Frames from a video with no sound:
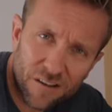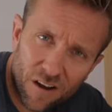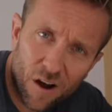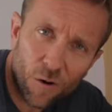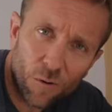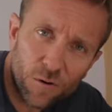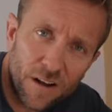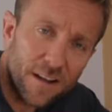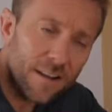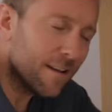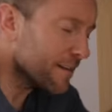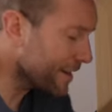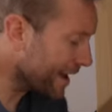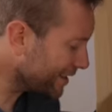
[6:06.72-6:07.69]
cold.
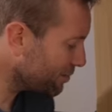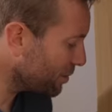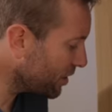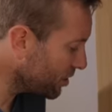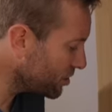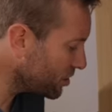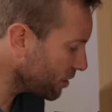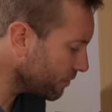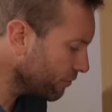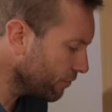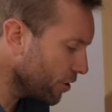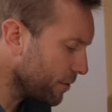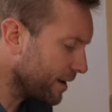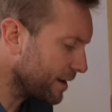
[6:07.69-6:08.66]
That's because you've
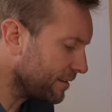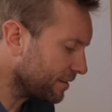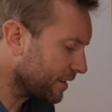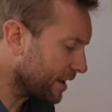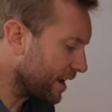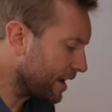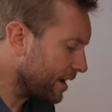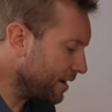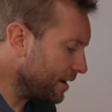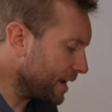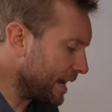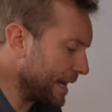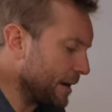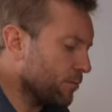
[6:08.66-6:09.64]
ruined the
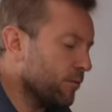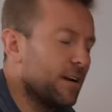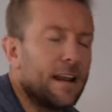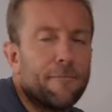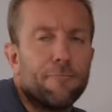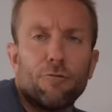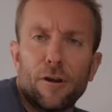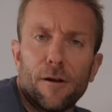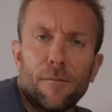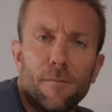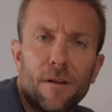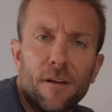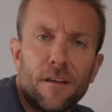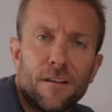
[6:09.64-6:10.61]

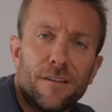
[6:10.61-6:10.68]
equilibrium,